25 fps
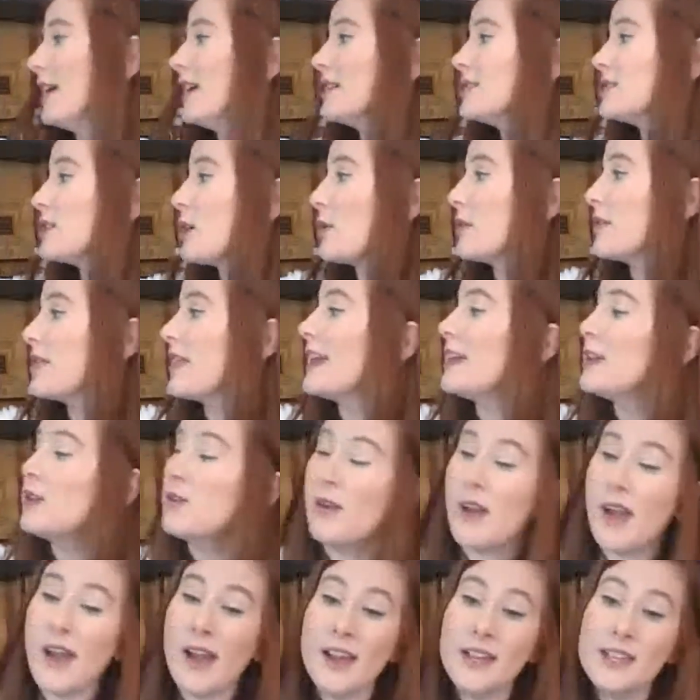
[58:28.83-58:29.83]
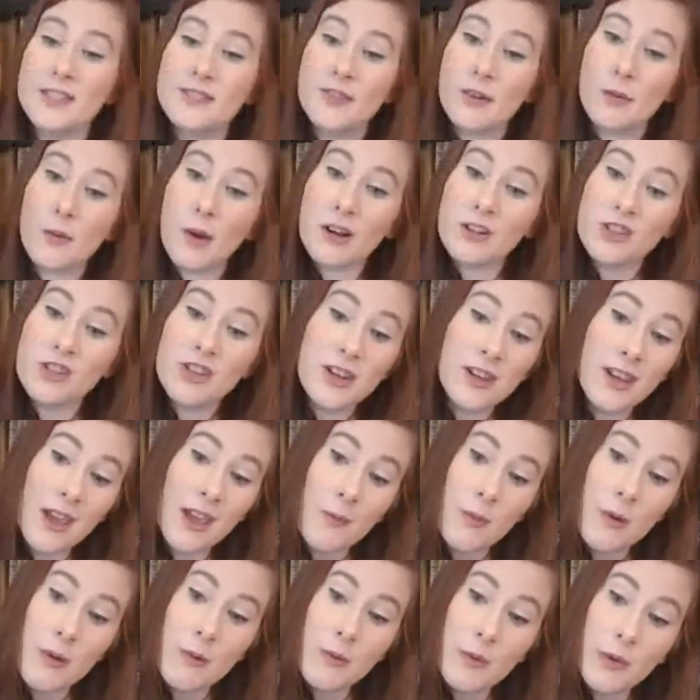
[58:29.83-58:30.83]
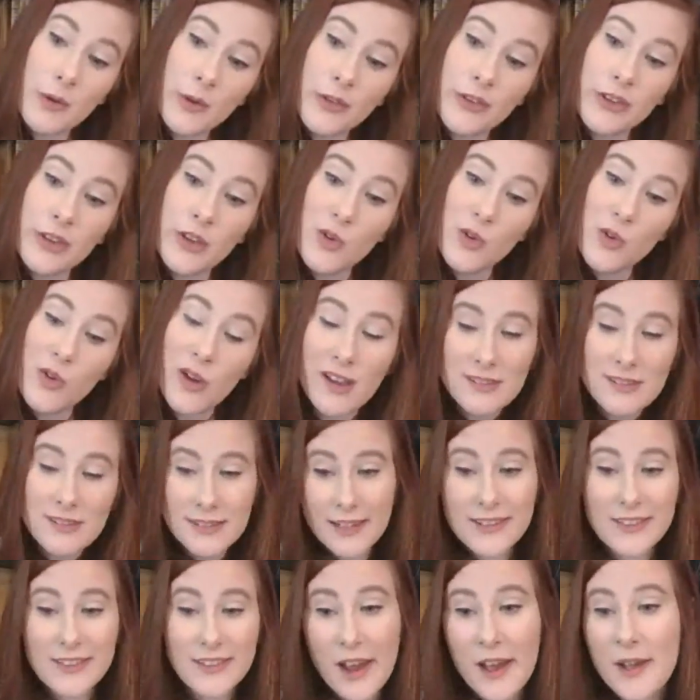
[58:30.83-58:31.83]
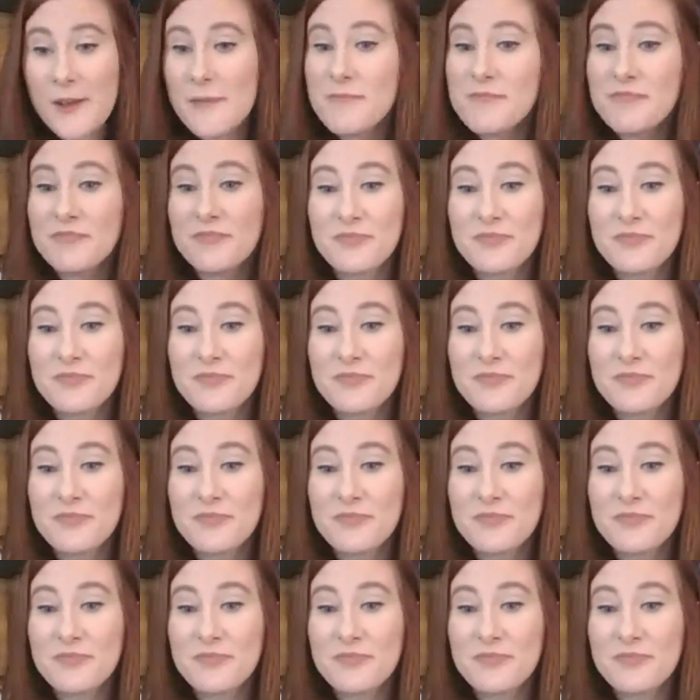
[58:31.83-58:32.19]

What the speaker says: So thank you guys for watching, and we will see you guys next time.